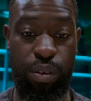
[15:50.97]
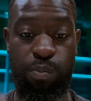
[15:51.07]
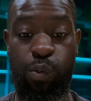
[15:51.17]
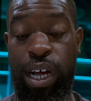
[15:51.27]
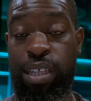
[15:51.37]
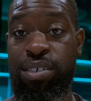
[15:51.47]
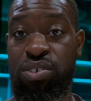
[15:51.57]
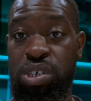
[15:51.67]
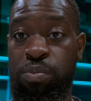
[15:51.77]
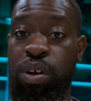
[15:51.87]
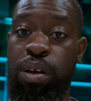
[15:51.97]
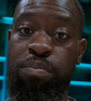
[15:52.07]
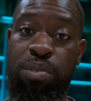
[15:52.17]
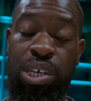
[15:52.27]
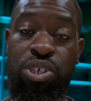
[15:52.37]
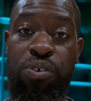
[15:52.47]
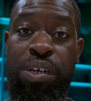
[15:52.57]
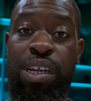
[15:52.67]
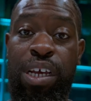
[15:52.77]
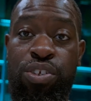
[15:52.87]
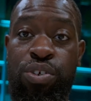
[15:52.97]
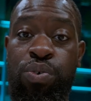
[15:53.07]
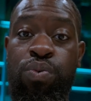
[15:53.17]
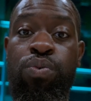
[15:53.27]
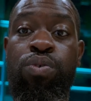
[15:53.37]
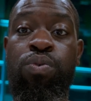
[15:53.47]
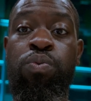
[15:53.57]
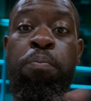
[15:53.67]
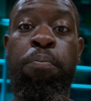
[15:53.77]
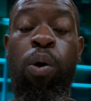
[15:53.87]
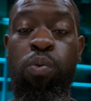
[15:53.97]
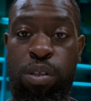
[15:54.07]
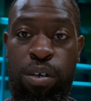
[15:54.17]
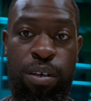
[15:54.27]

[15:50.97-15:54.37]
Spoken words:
While this camera literally lets you do both.